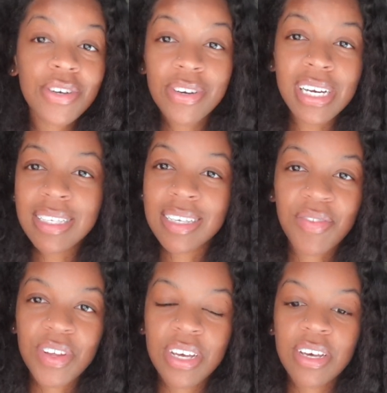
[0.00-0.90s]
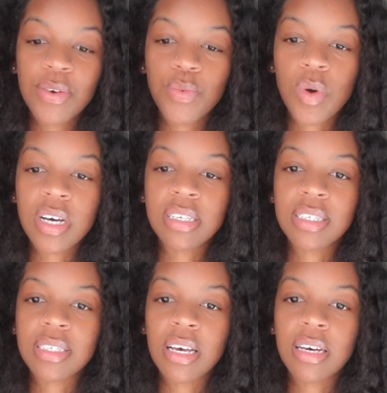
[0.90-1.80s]
creativity
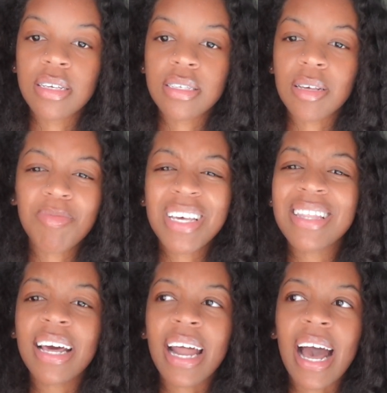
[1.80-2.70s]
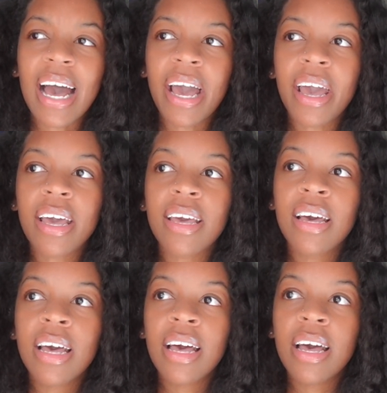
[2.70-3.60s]
was something that I
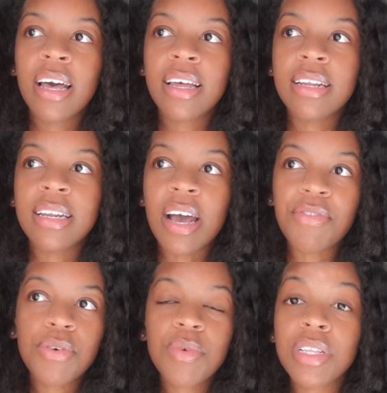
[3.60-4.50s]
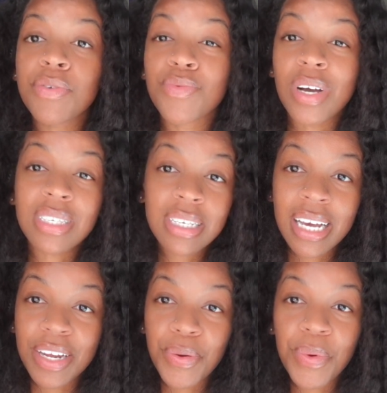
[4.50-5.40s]
never really
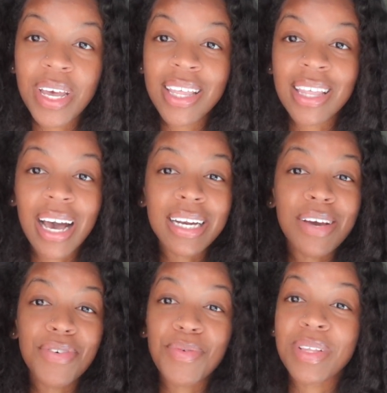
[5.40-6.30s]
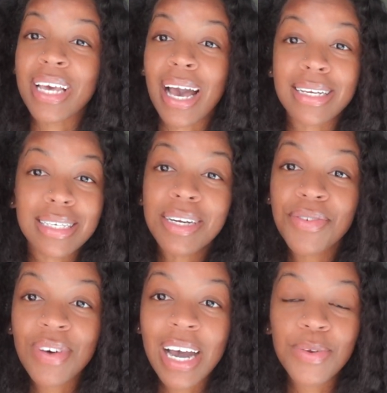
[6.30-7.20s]
resonated with. I never really
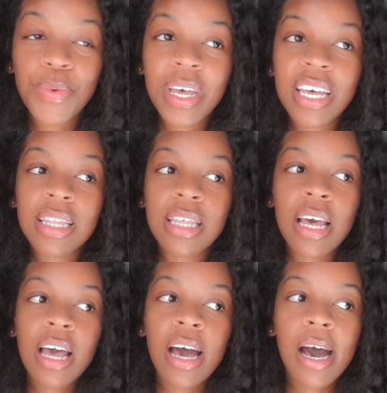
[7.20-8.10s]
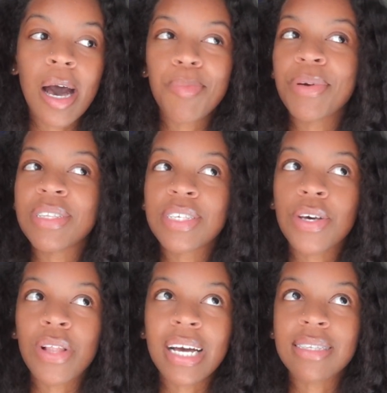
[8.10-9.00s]
identified with up
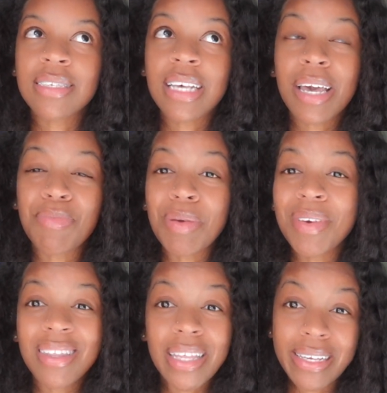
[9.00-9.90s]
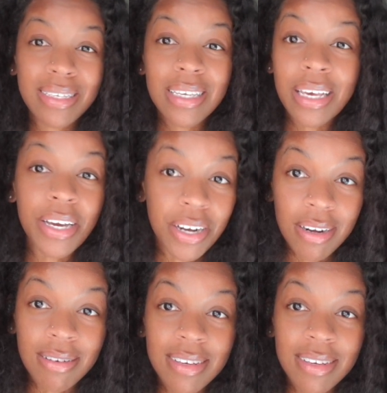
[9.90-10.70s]
until I'd say maybe this year.